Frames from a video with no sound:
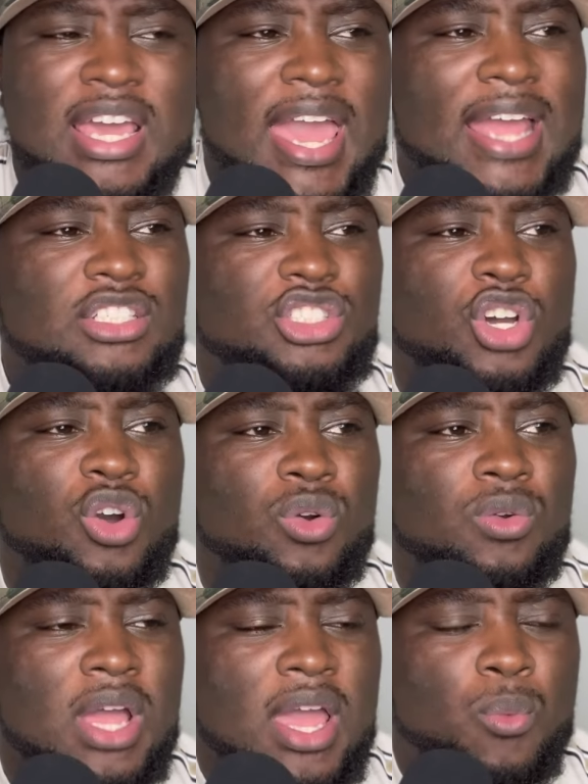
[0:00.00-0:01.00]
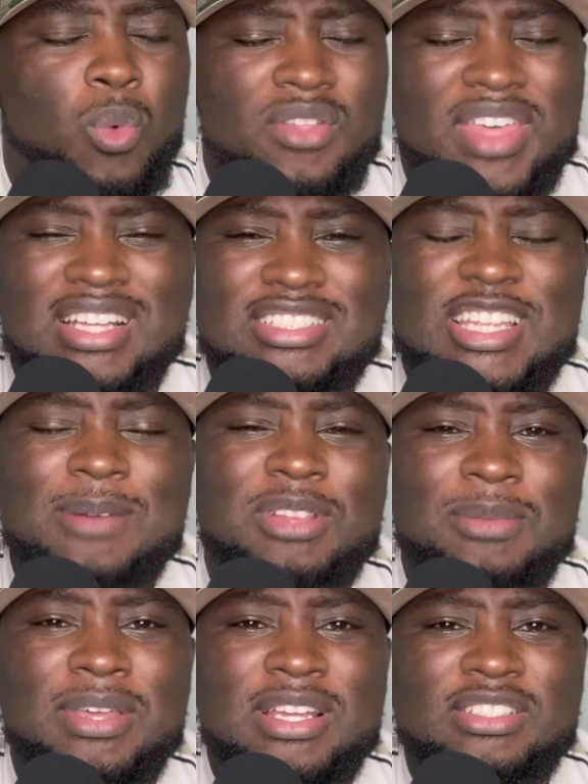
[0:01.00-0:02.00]
And so, what that simply
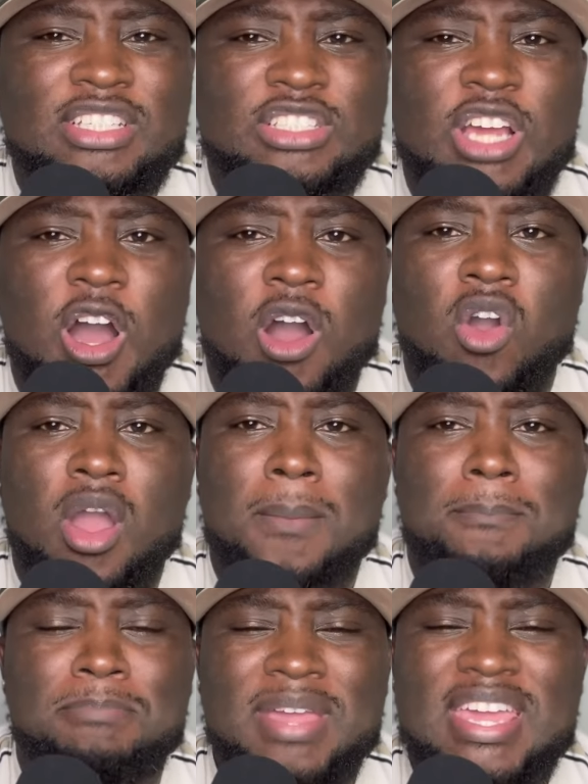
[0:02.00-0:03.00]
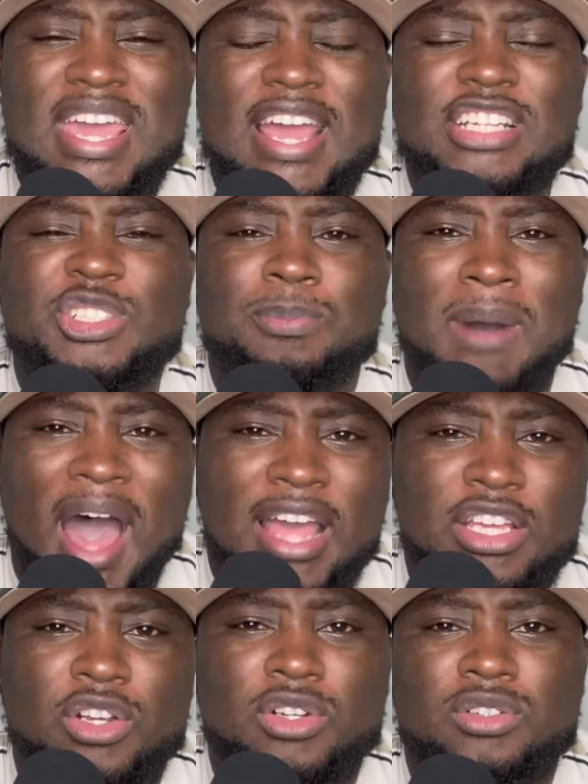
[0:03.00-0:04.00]
means is, y'all, be
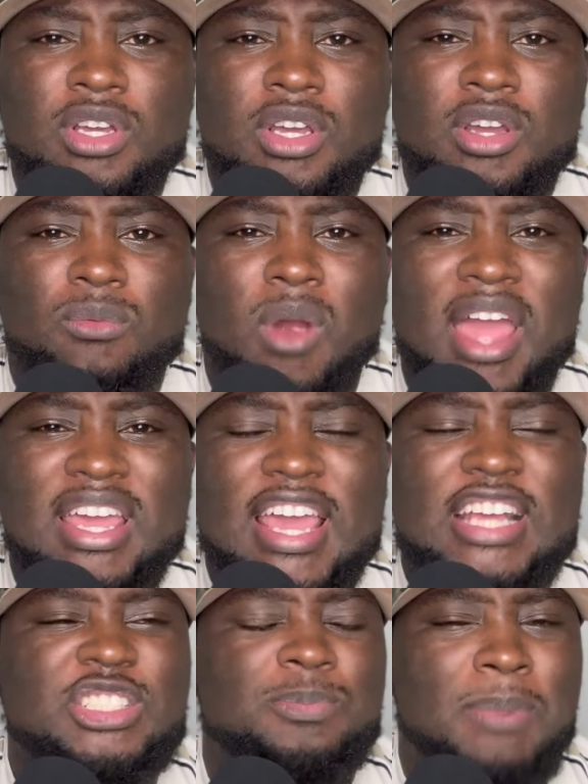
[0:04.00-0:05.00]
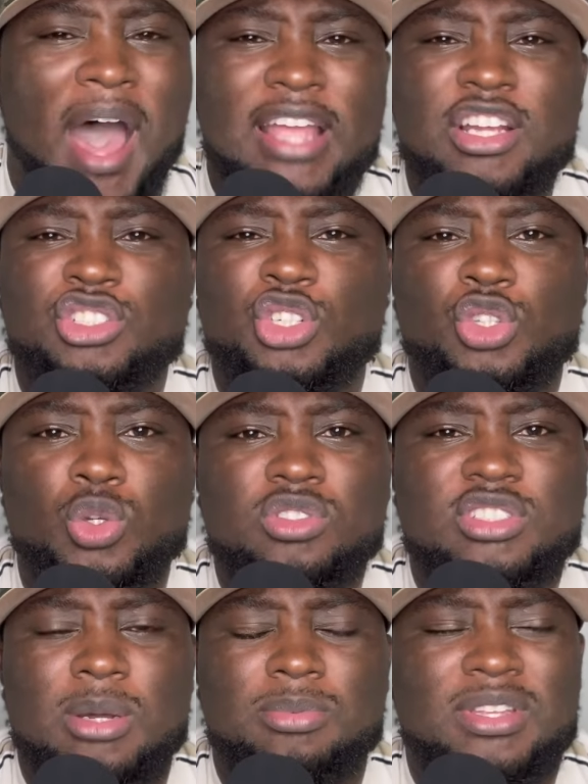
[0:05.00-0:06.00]
inspired right? Aspire to do
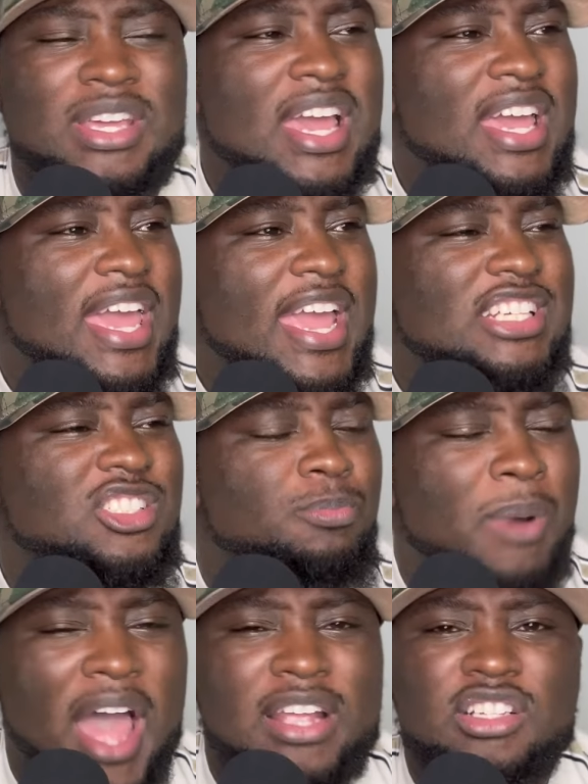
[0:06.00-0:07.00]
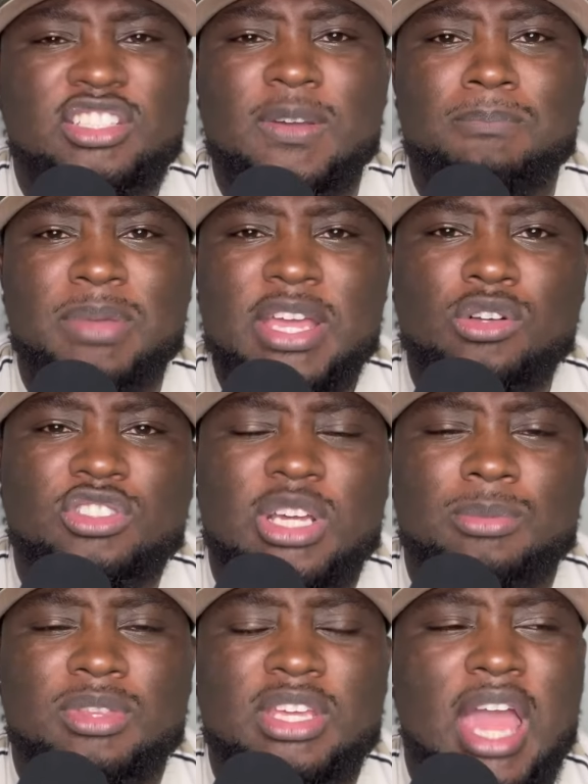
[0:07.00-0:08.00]
something, aspire to build
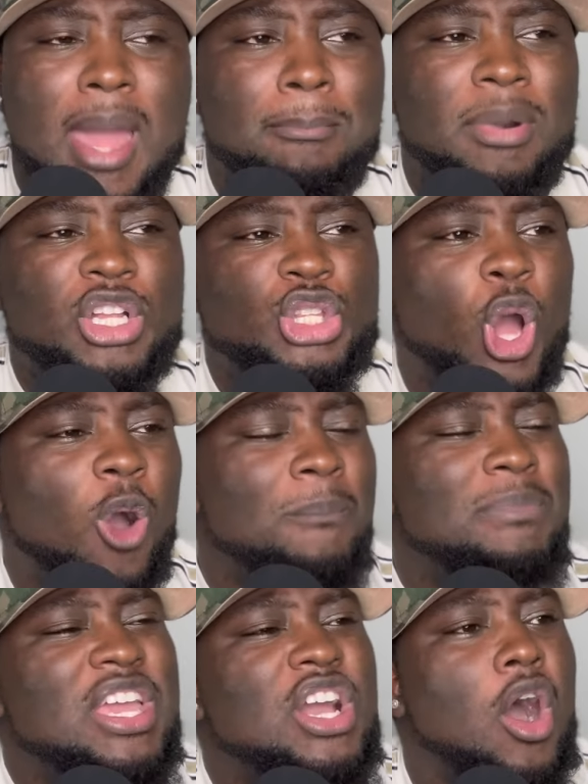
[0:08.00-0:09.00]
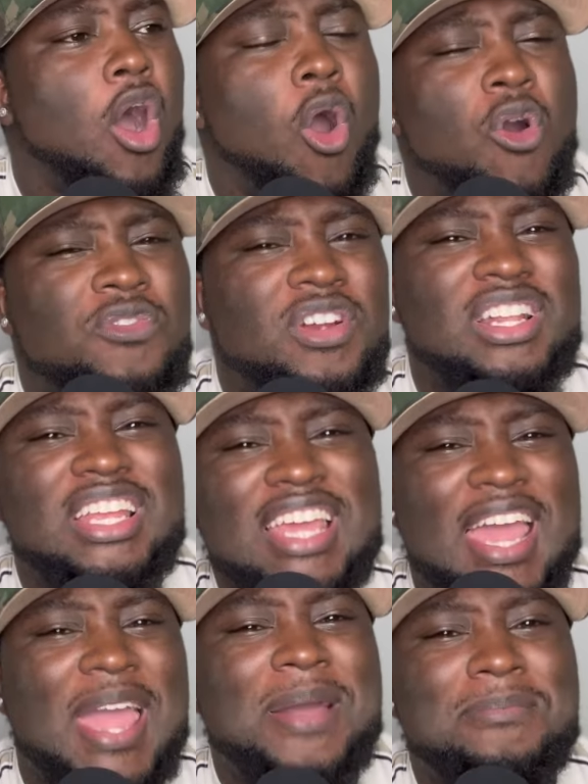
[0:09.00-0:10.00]
something, but don't be overly
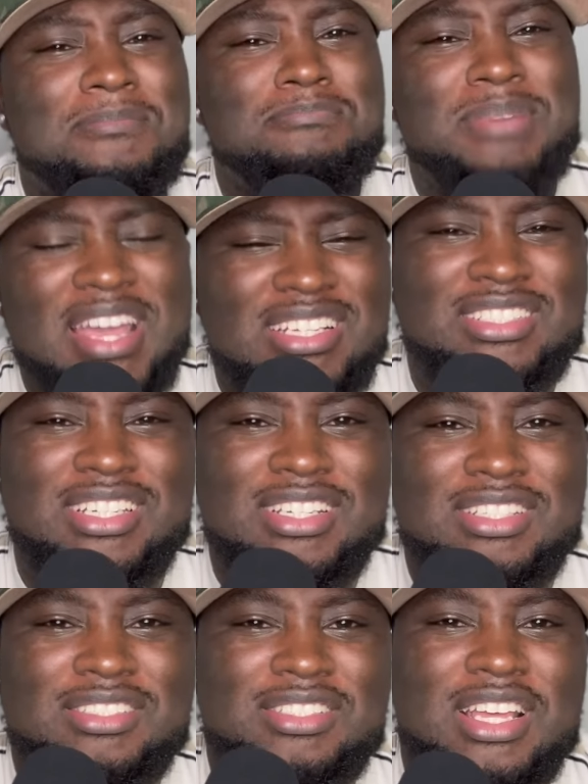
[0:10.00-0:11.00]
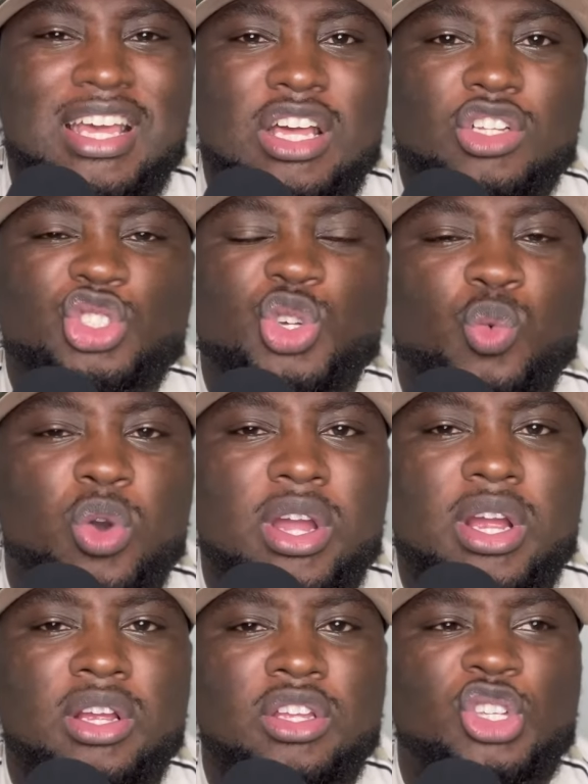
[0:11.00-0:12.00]
ambitious to
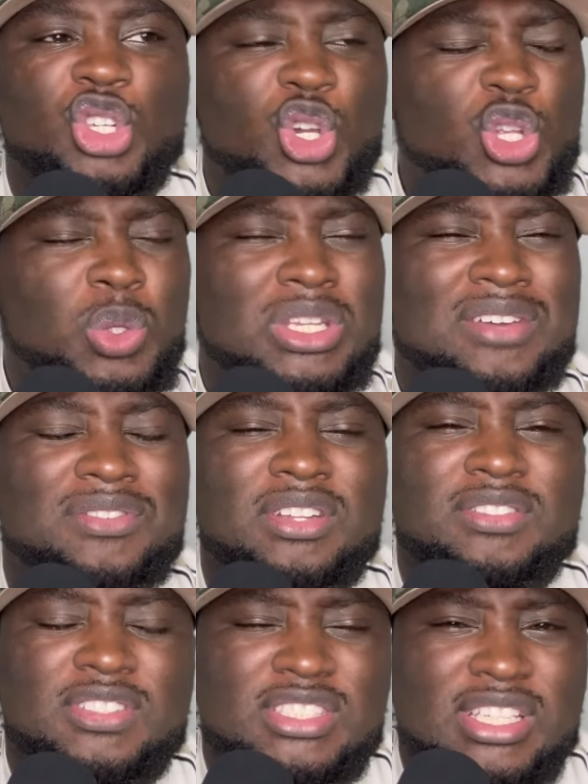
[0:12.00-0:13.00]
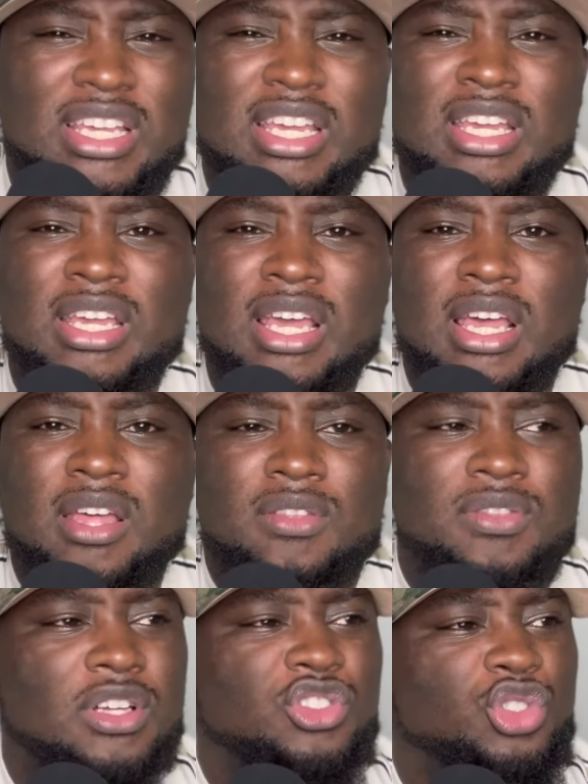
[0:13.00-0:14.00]
where you don't even see
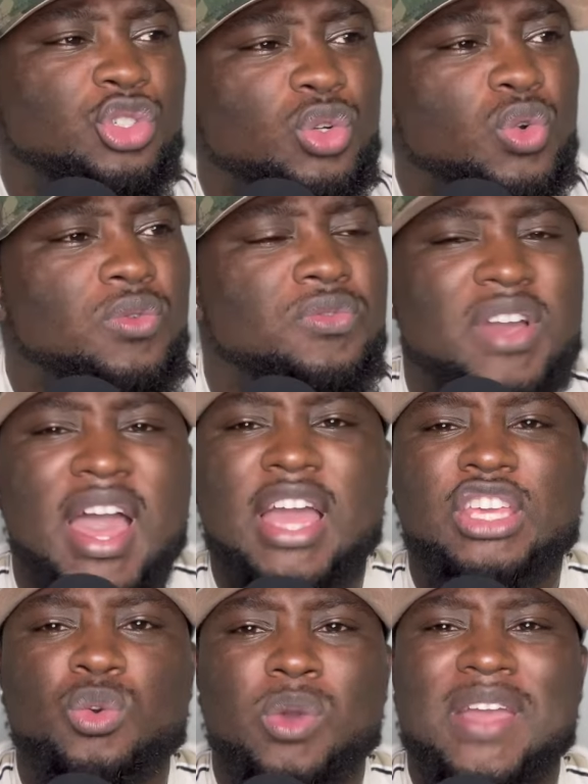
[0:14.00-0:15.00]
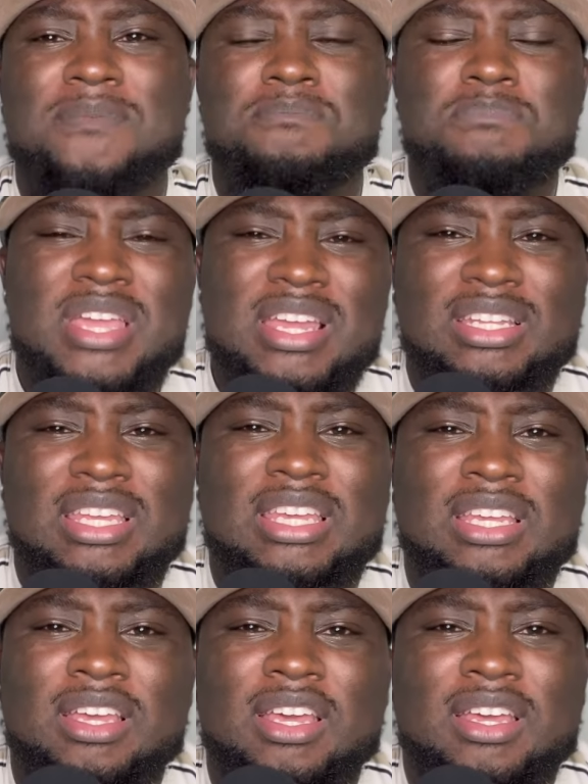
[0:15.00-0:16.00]
the true value and
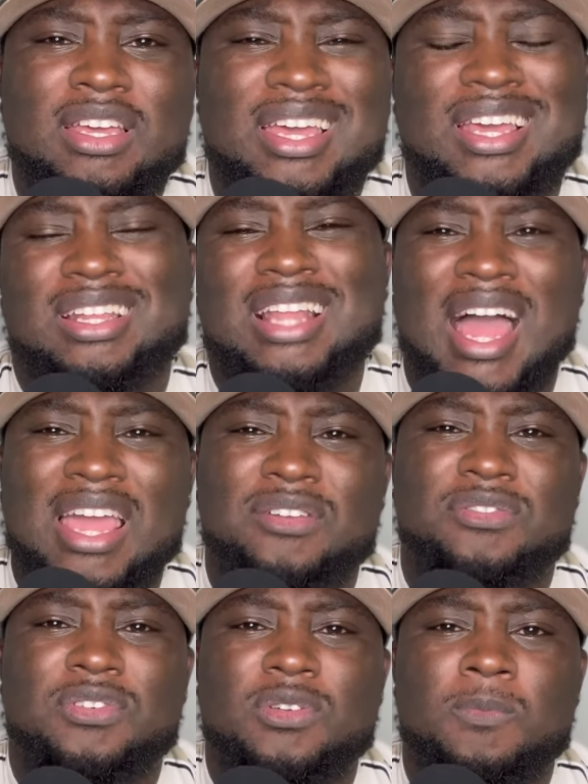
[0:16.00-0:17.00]
meaning in life,